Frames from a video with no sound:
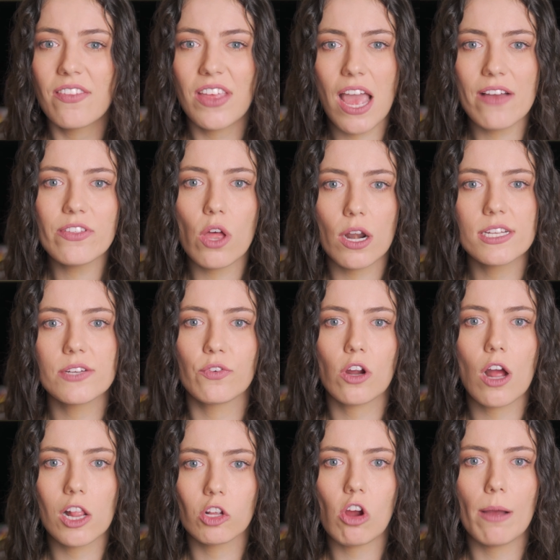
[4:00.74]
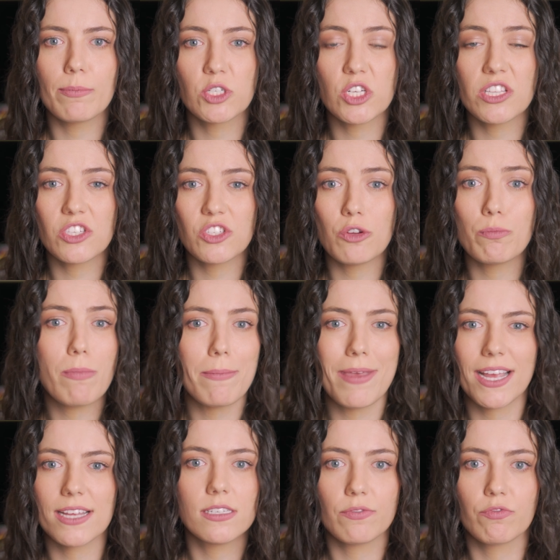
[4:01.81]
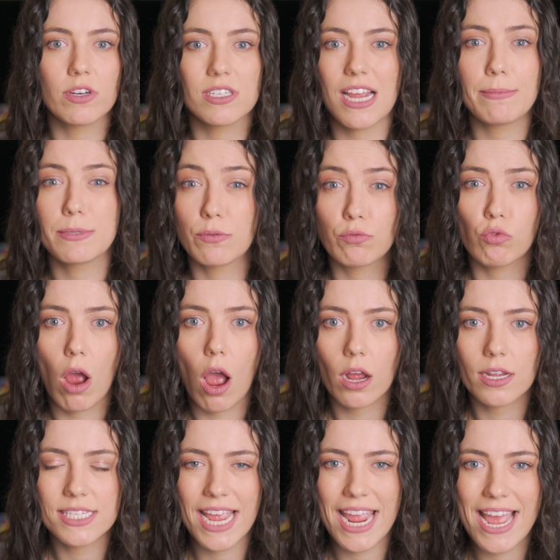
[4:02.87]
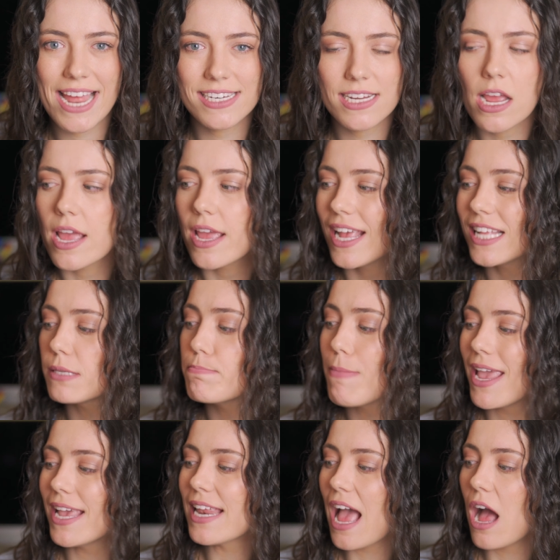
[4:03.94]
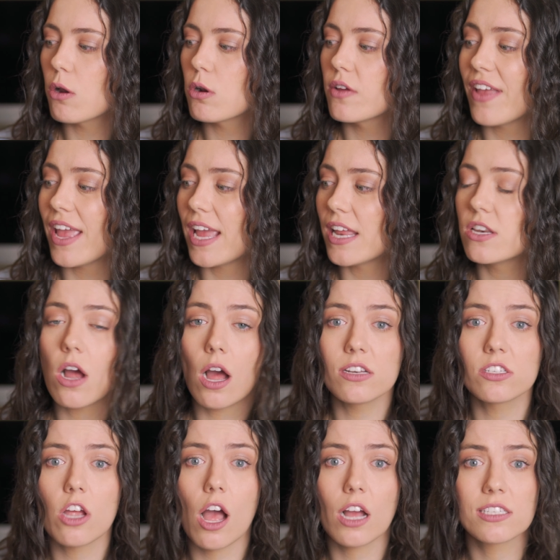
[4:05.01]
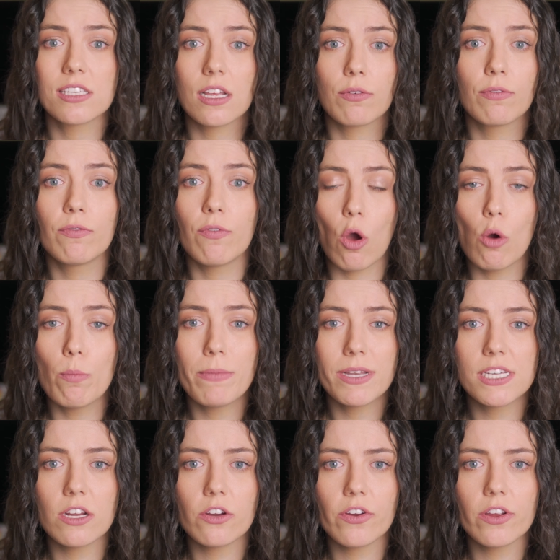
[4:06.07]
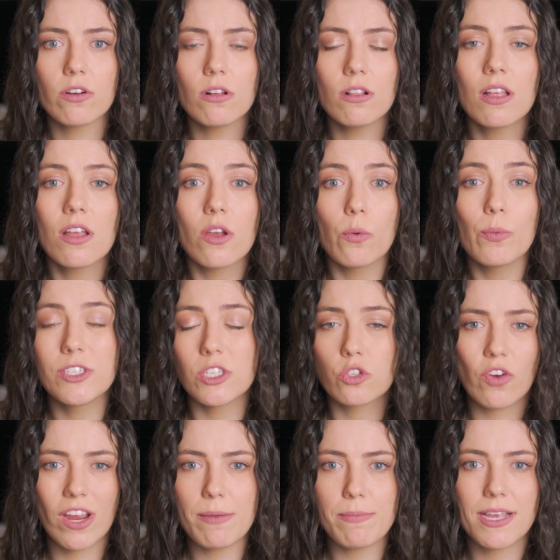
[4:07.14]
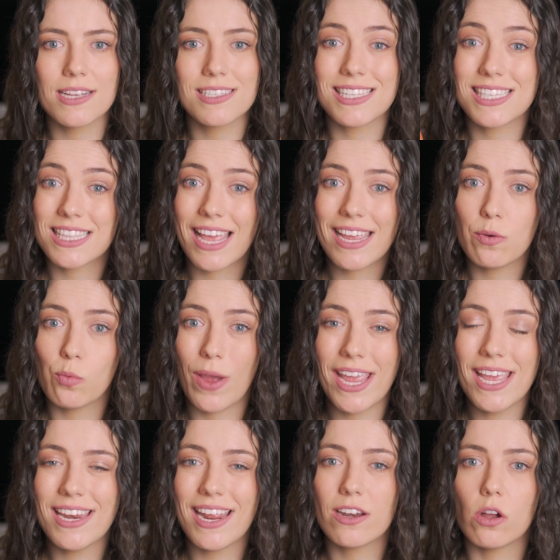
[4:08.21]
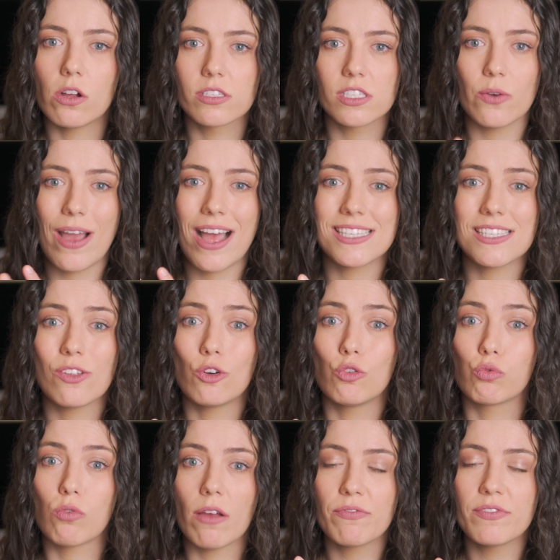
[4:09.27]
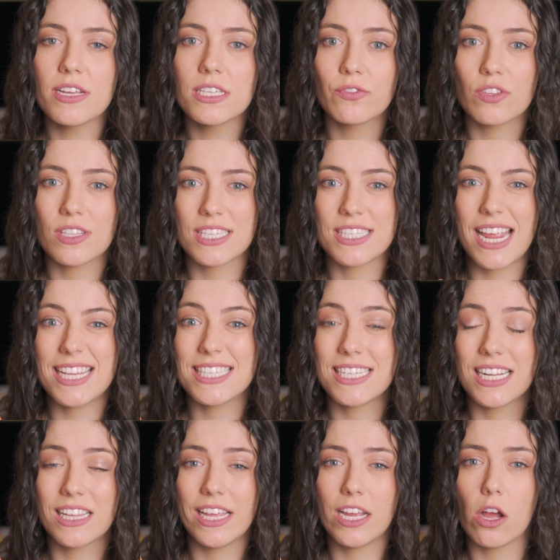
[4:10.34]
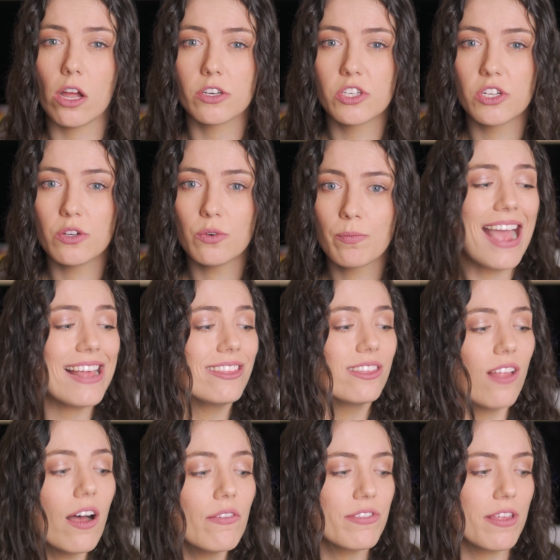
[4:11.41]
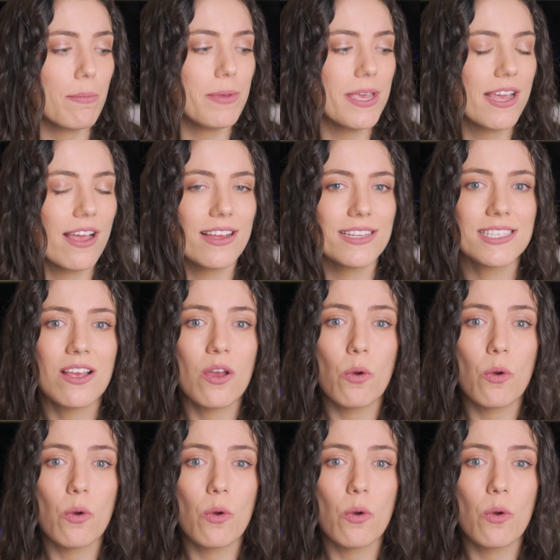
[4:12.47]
they have a lot of different color options to mimic different types of rocks. And it's made out of a non-toxic foam material, which is great because it's lightweight. It also has a little roughness for the snakes to cling onto. I love them because